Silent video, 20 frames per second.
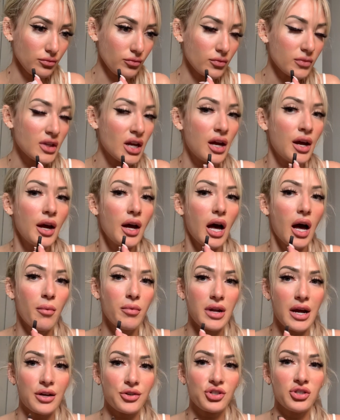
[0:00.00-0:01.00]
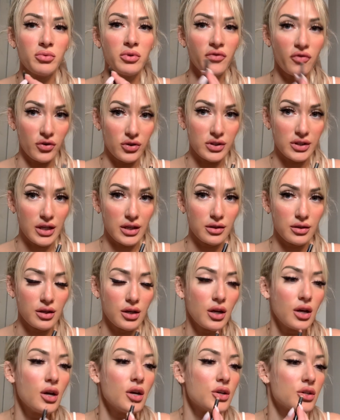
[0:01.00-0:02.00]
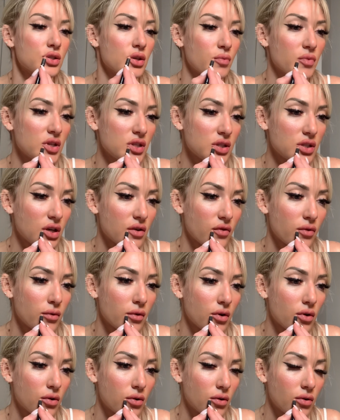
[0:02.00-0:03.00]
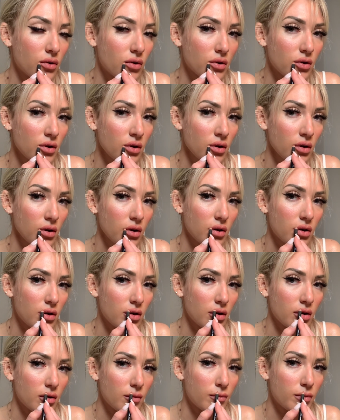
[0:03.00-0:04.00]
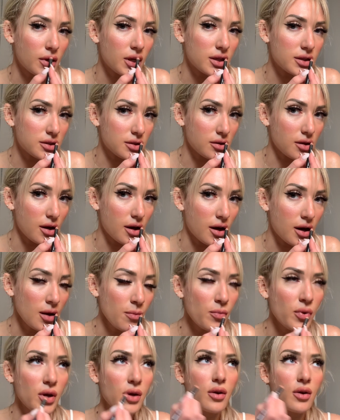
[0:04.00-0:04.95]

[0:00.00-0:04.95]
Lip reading: I'm going to actually reverse it. So I'm going to start from the corner and pencil up.